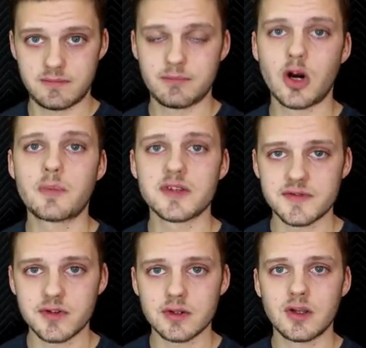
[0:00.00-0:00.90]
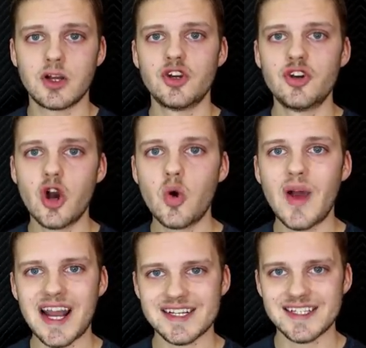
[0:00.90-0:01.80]
purposeful. No
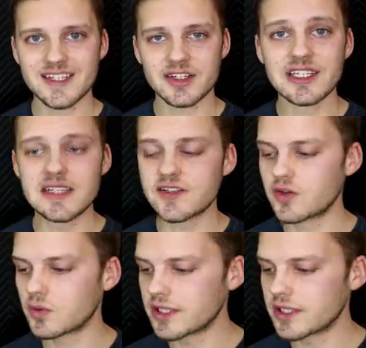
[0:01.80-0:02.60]
accidental leaks, no